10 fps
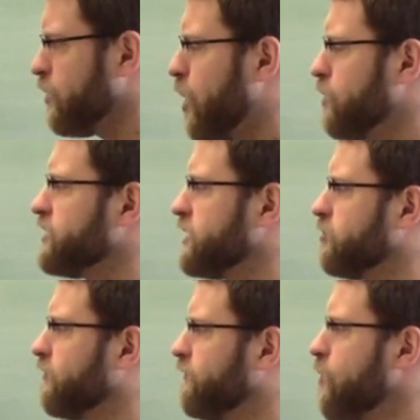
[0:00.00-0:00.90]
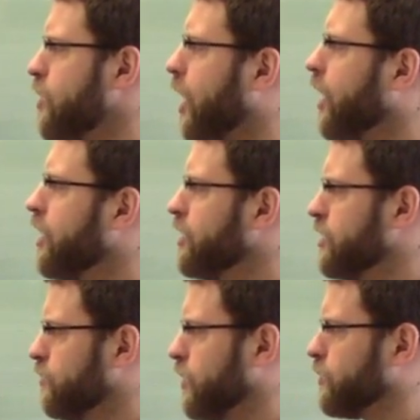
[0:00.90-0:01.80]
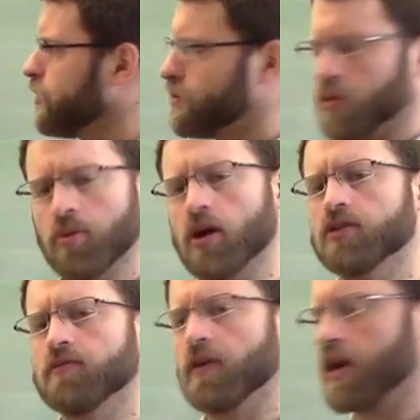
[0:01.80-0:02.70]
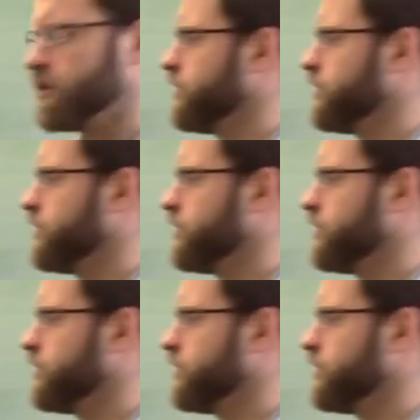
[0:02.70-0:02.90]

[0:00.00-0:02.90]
What we did before when we were doing partial fraction